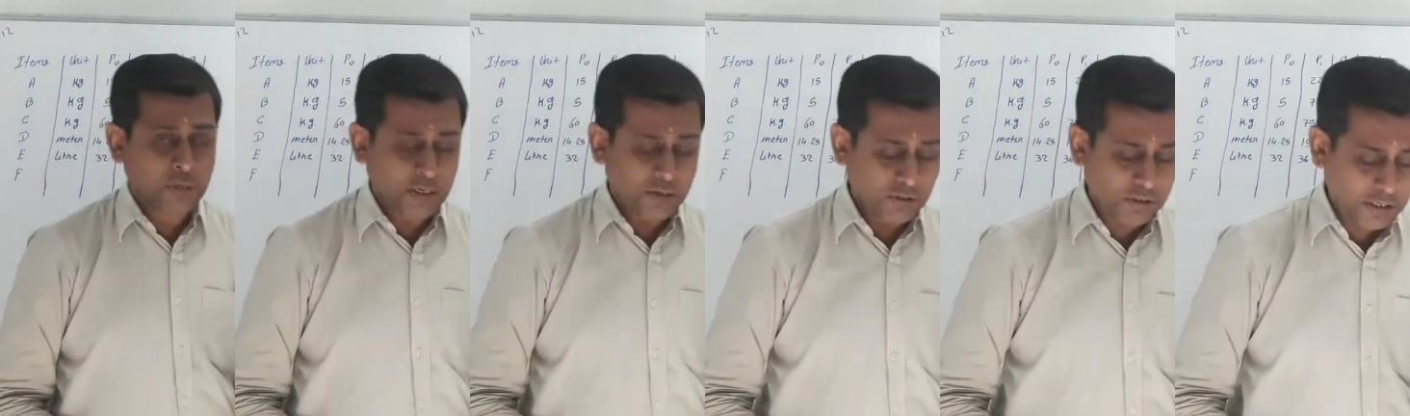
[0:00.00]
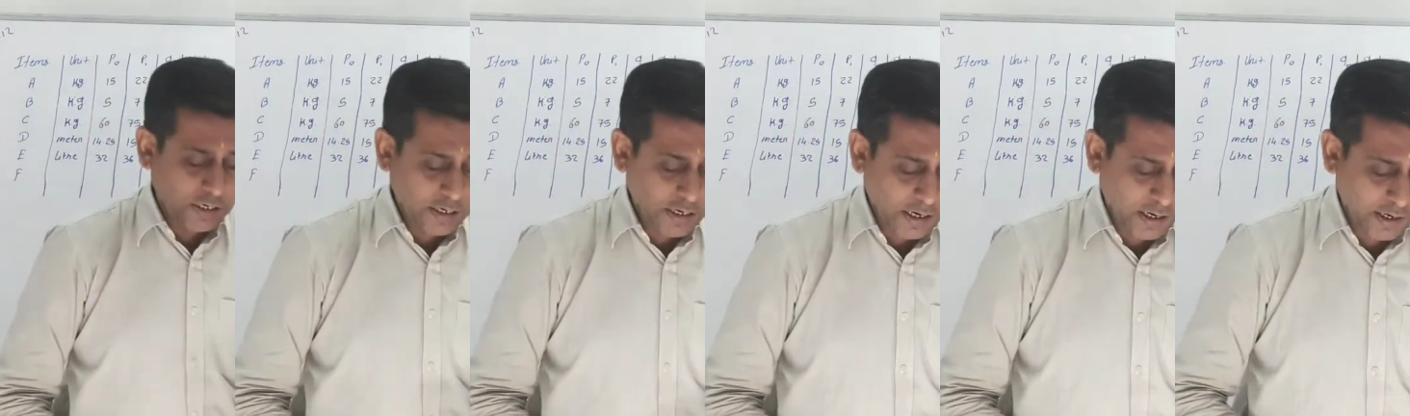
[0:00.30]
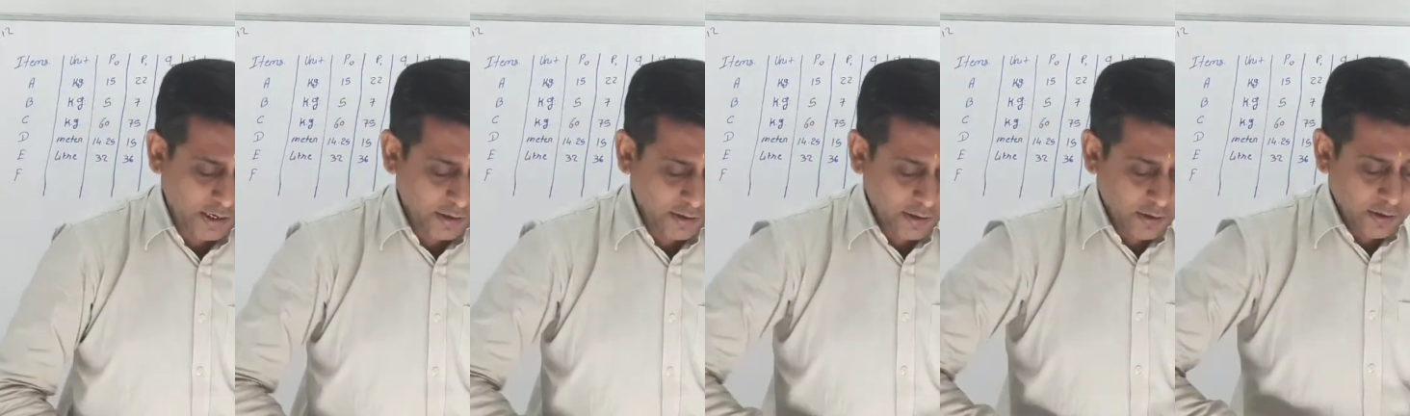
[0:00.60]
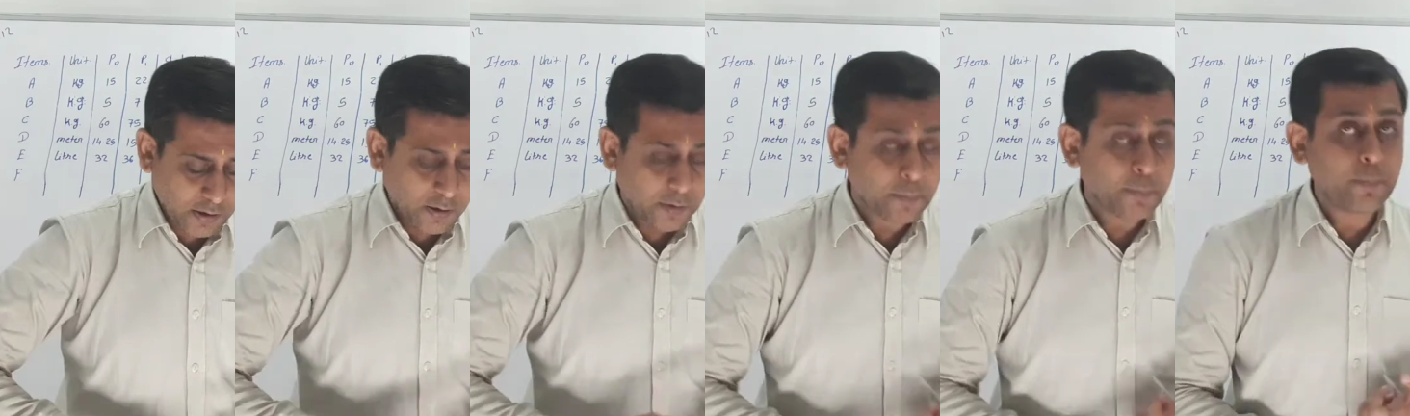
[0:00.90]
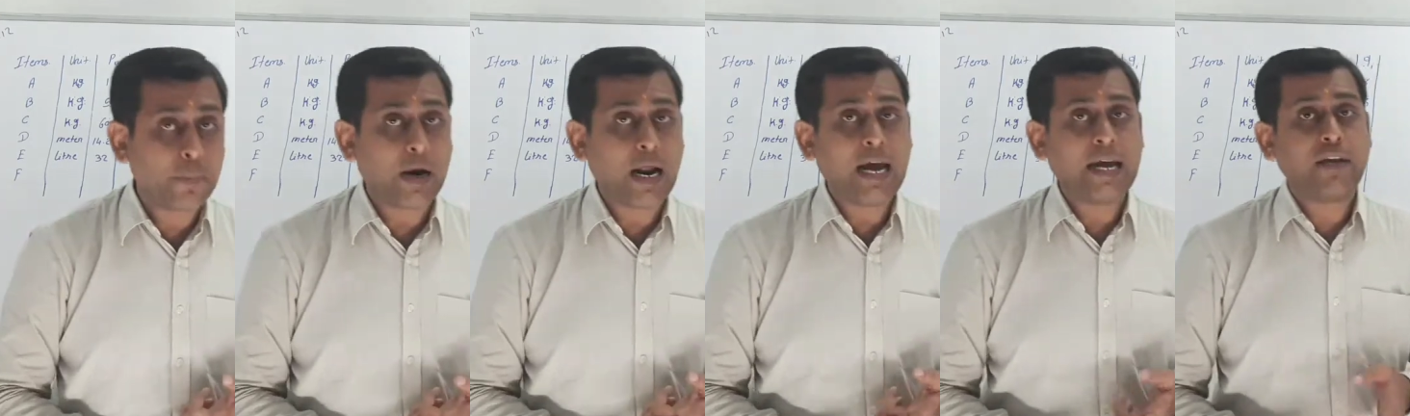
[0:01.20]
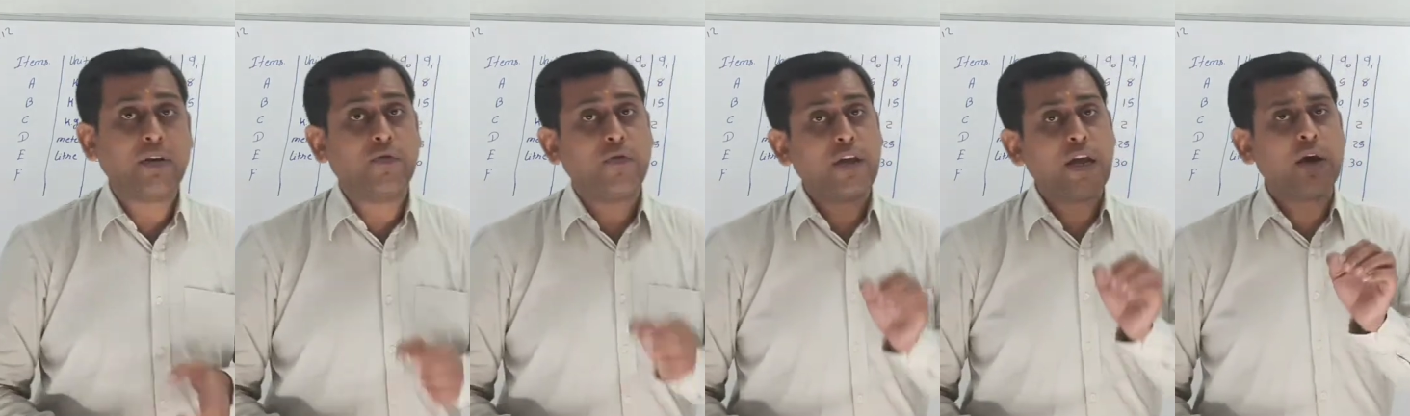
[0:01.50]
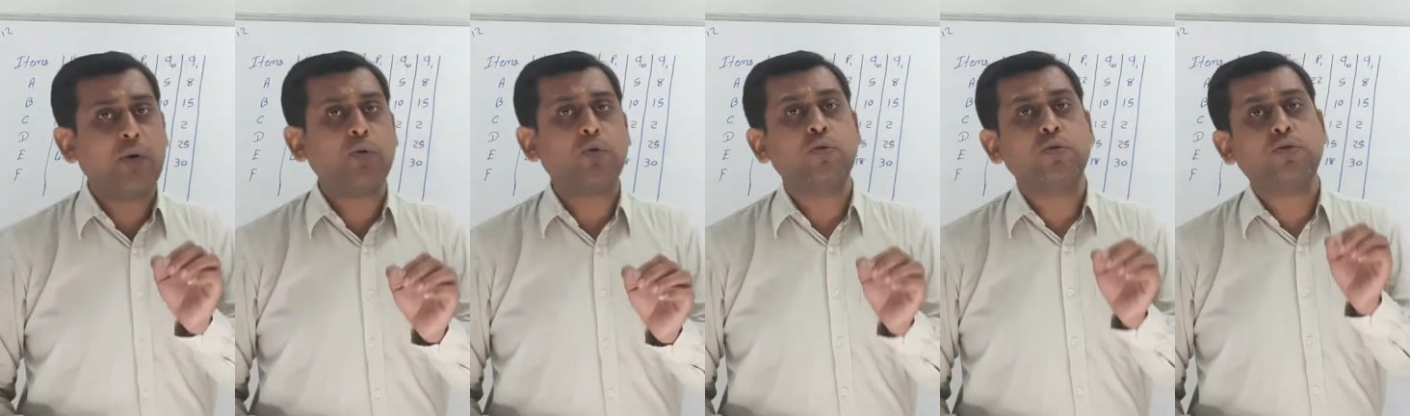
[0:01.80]
See here, price, we
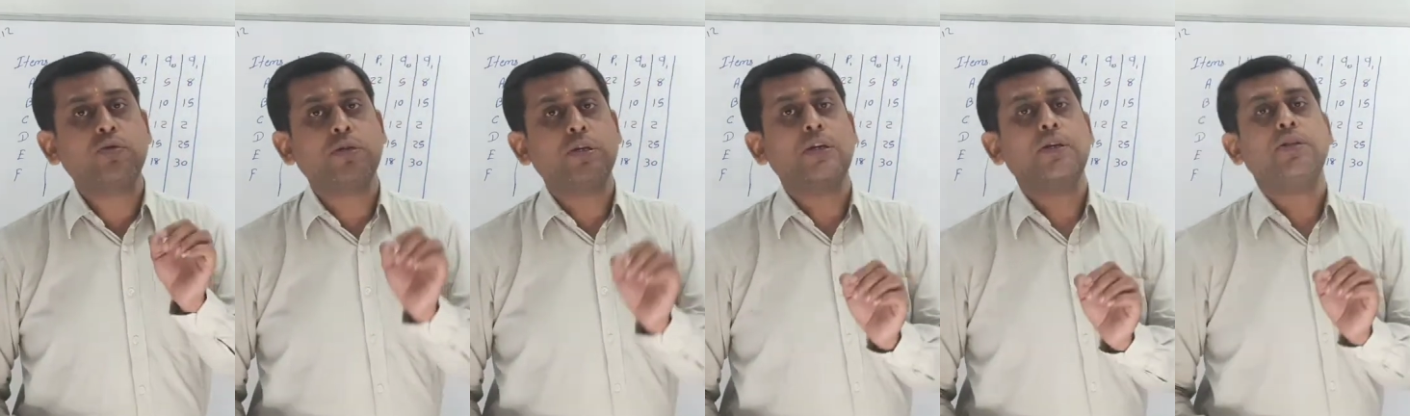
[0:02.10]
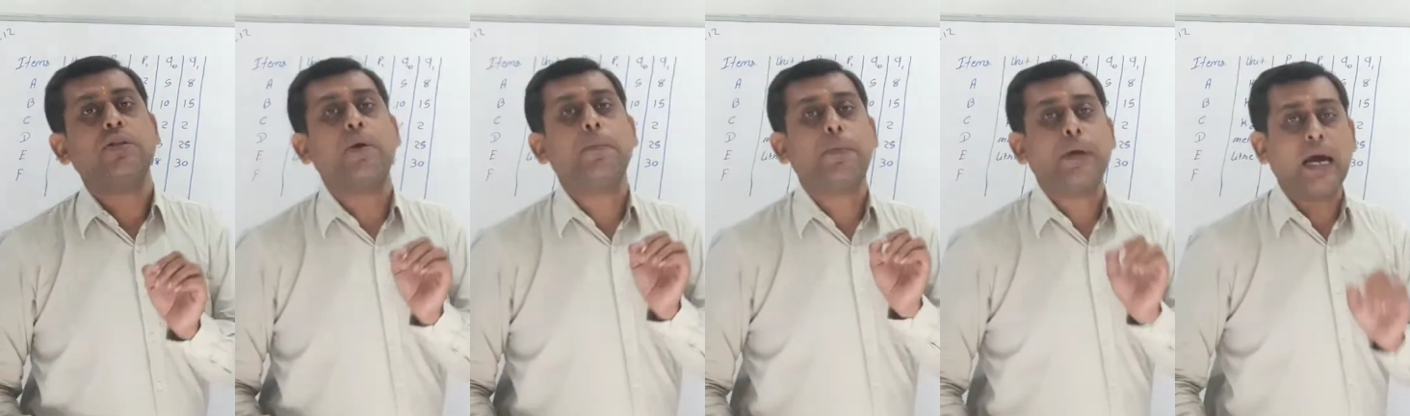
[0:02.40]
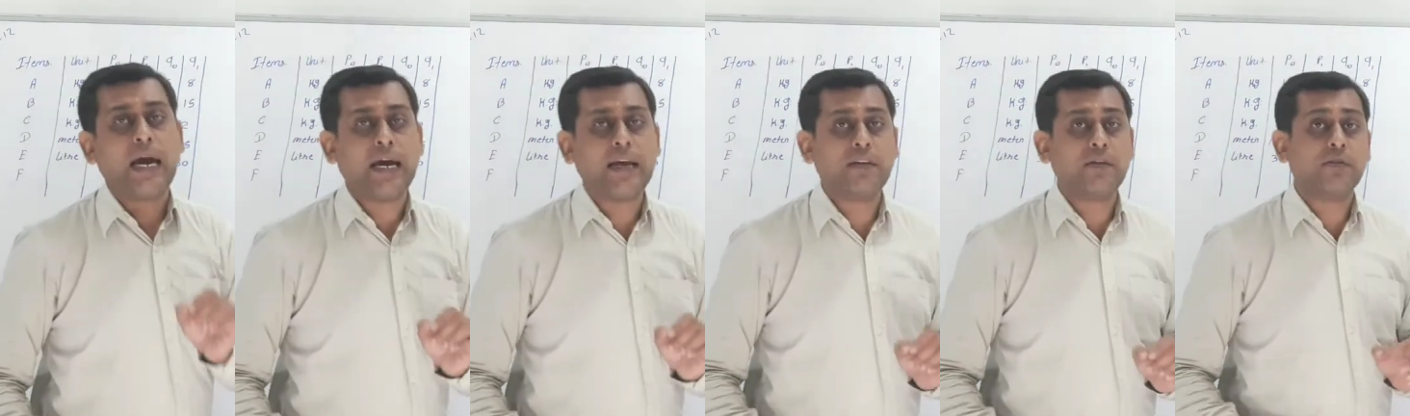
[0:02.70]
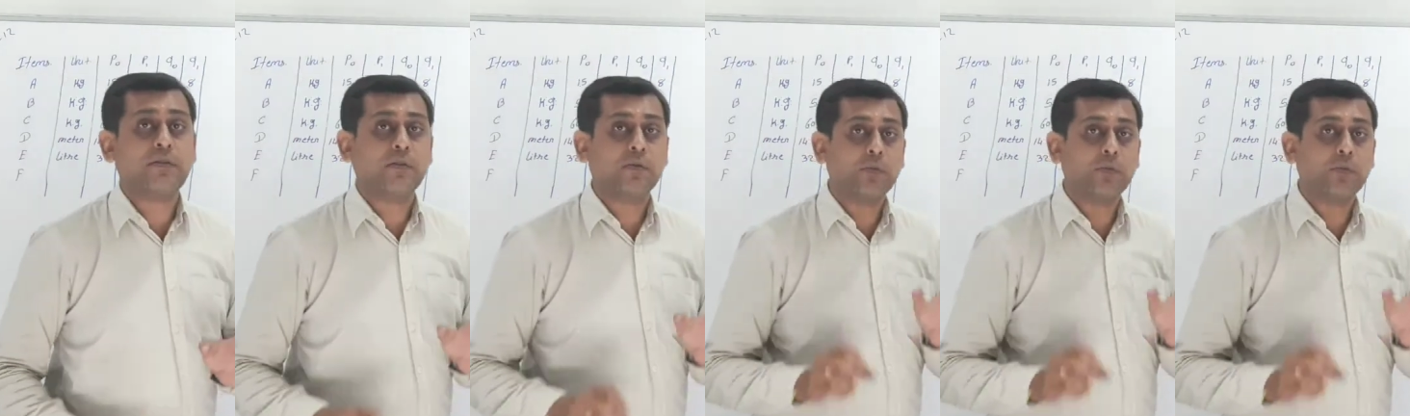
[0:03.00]
have to see the price,